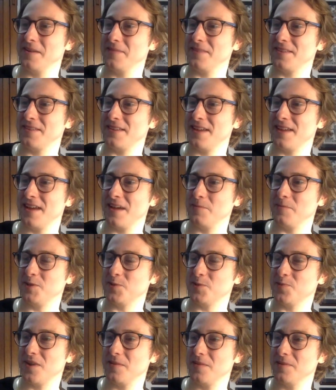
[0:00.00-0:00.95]
the time. We should
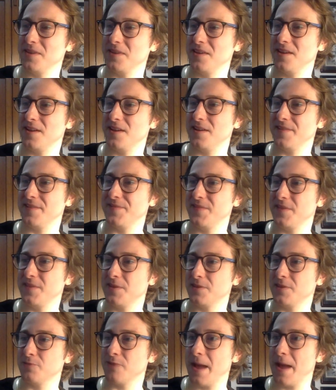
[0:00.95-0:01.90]
probably
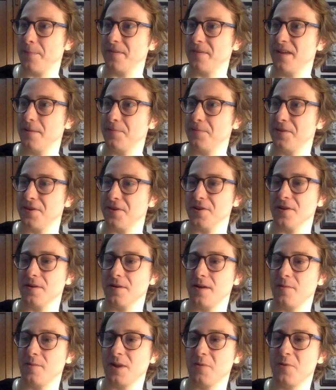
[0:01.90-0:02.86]
let's wrap it up here.
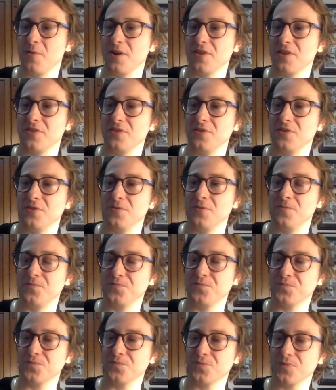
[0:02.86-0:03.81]
What I want to do
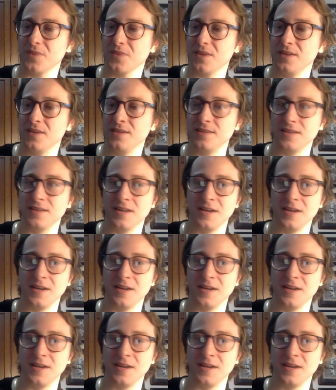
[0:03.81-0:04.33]
is